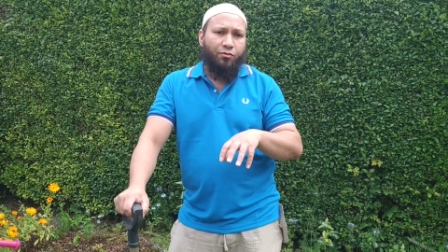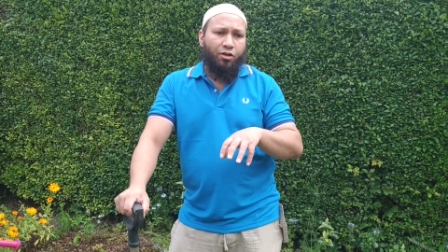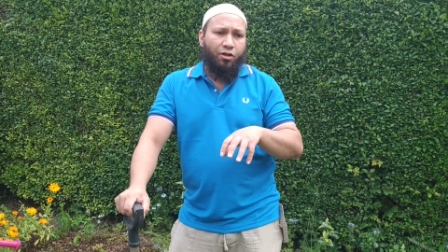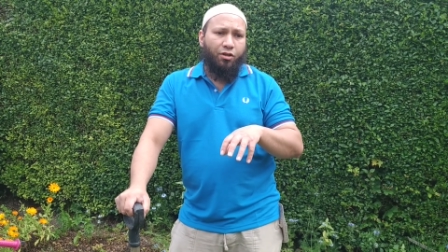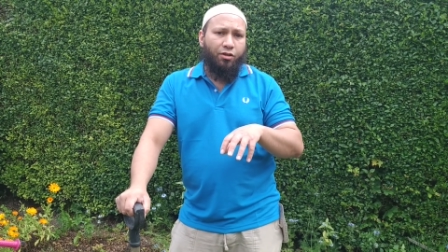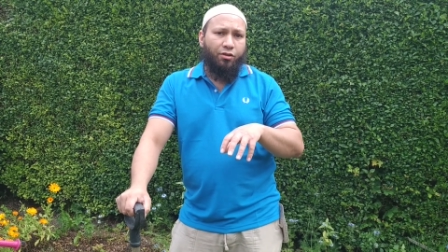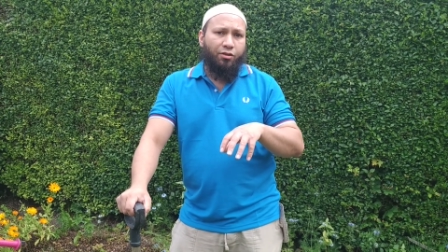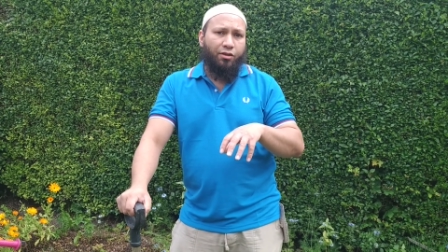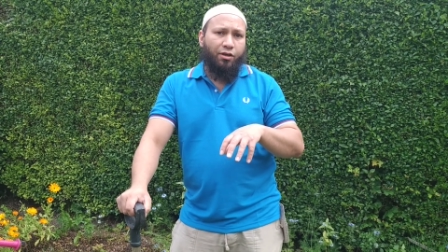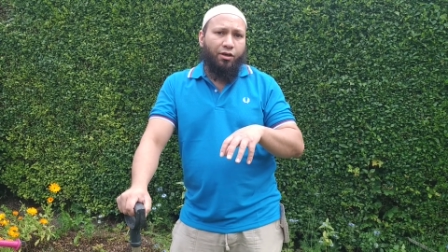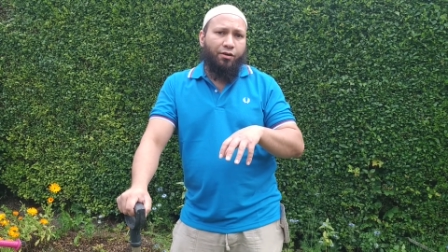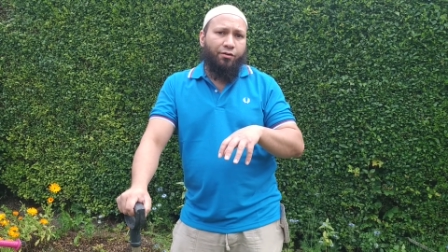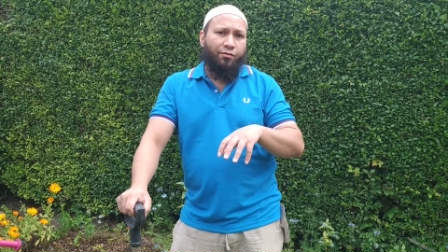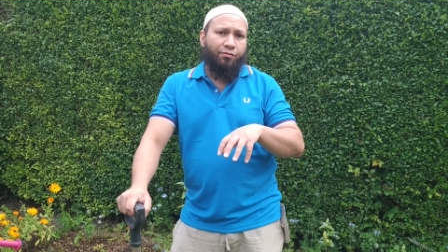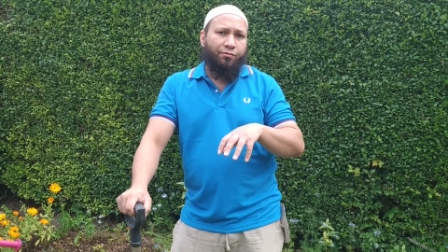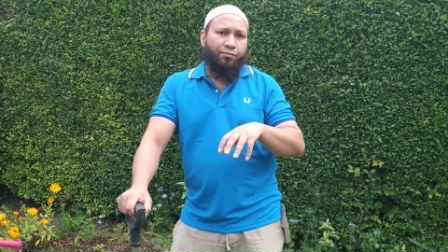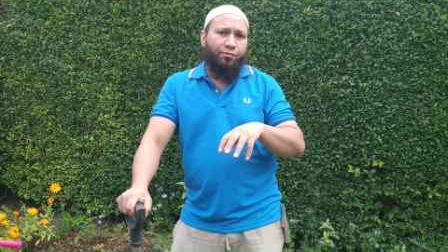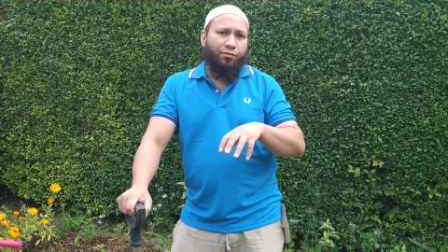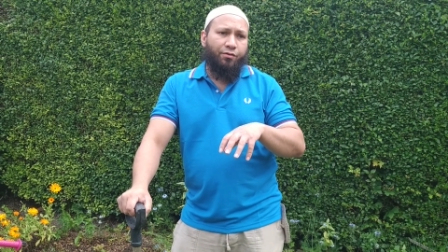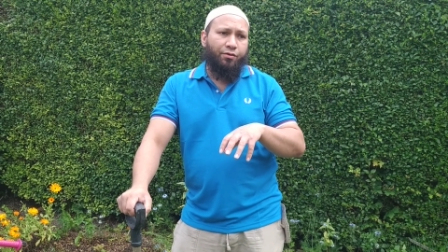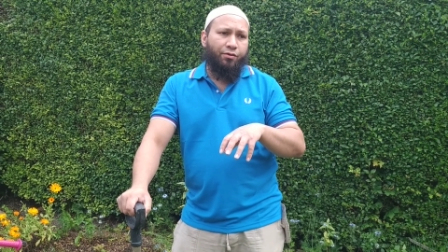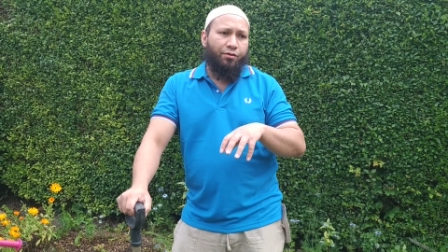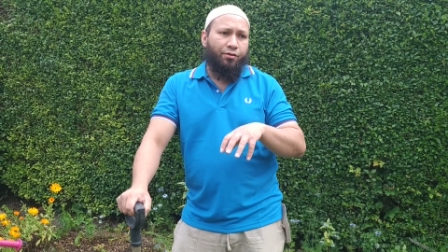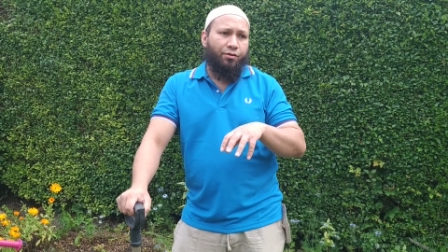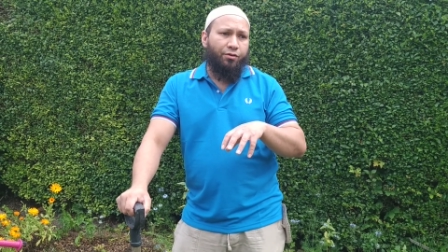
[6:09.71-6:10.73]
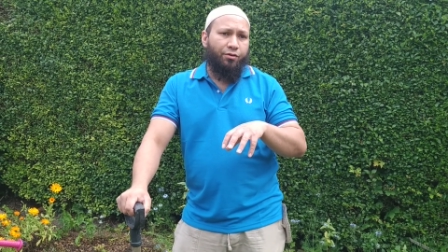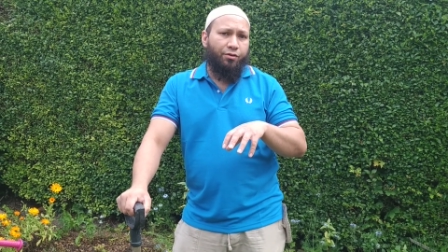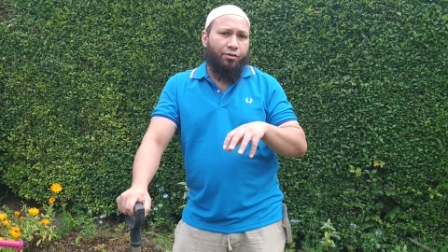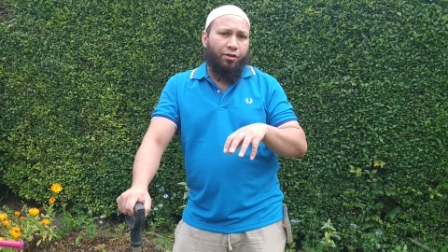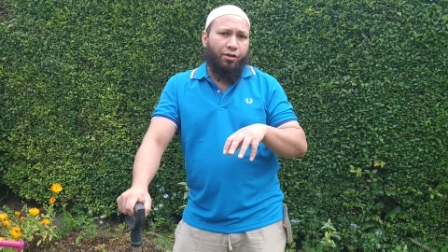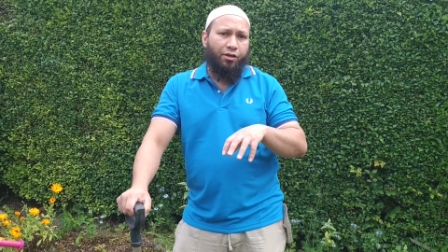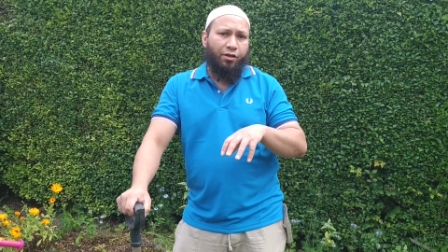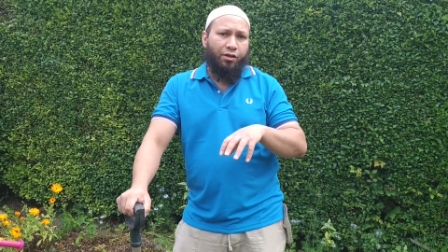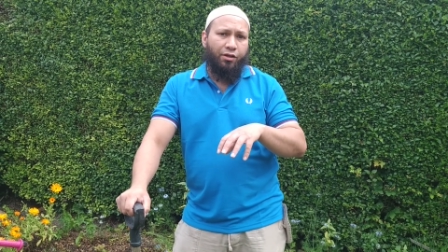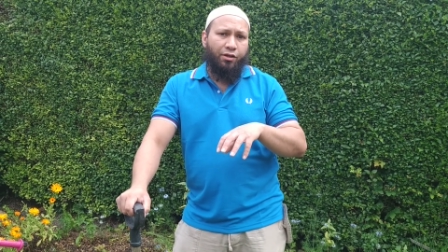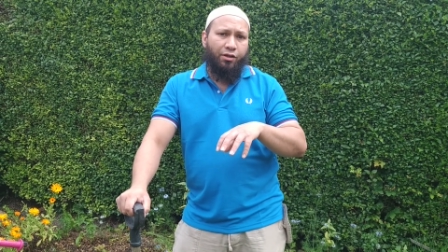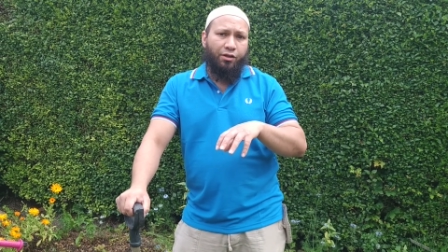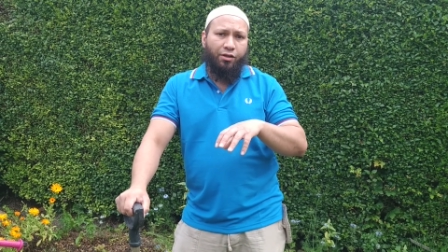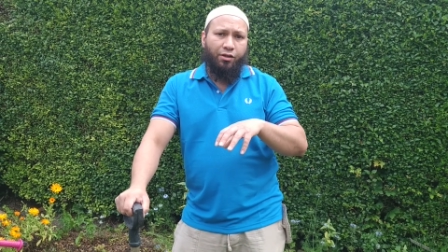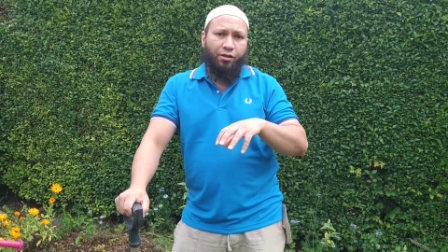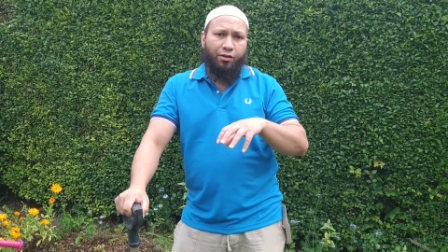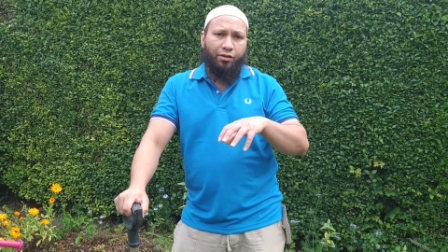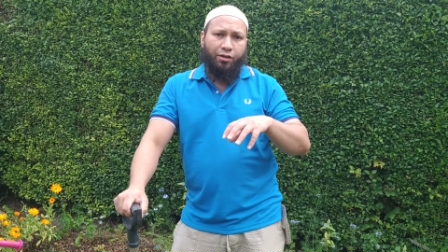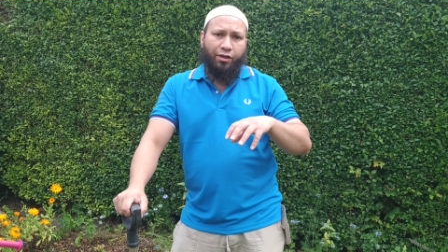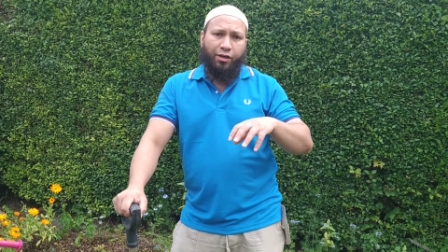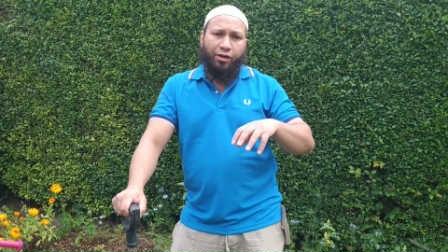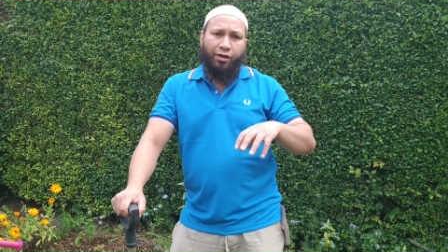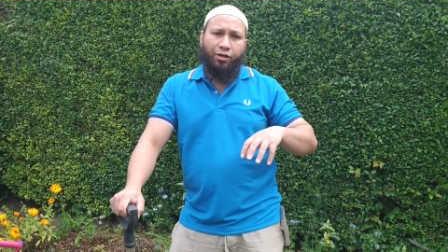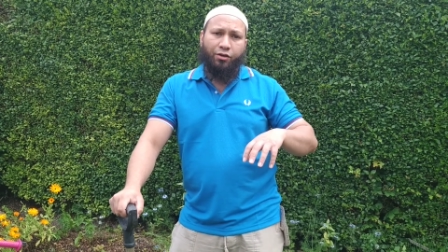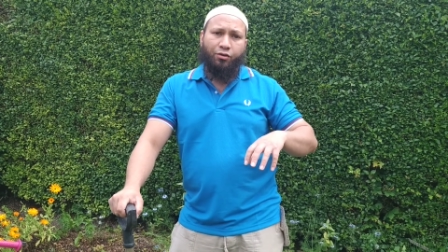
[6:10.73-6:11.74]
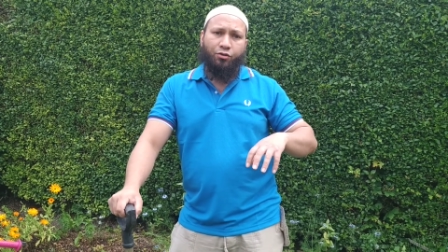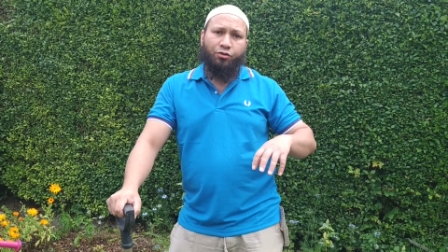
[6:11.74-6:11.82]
they've they lay another